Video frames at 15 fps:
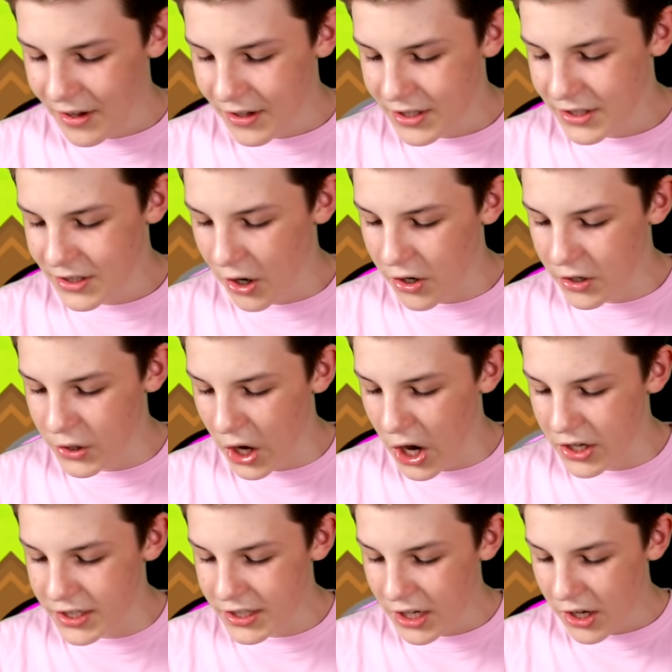So
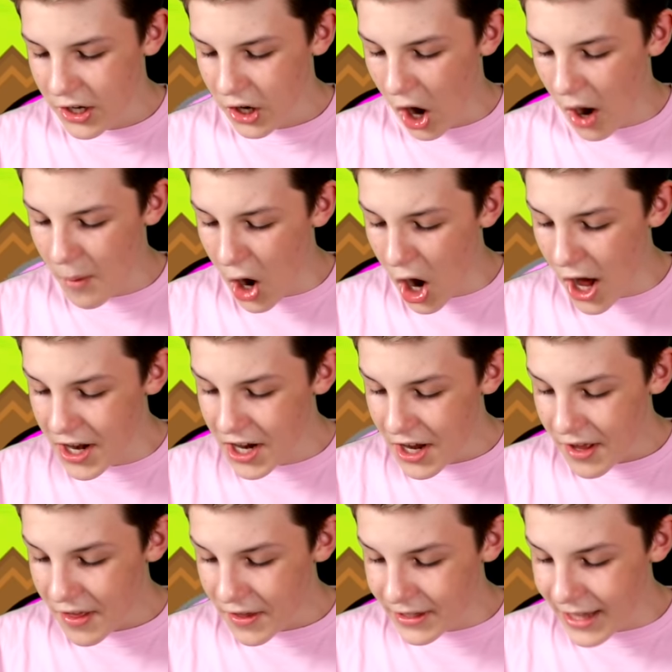close. Come on.
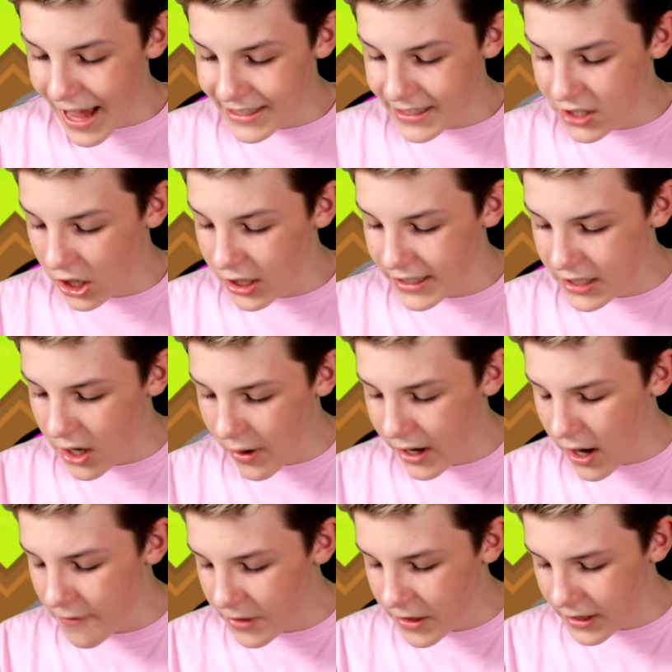The last dog is
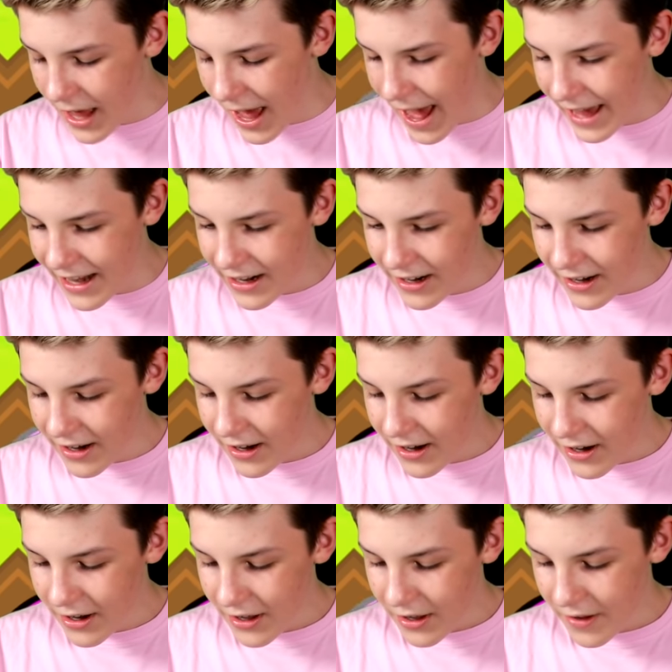going over the line.
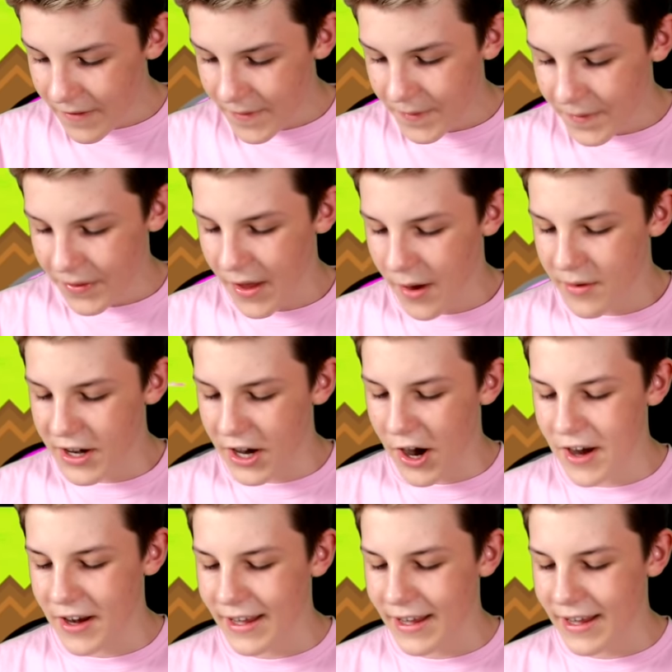There we go.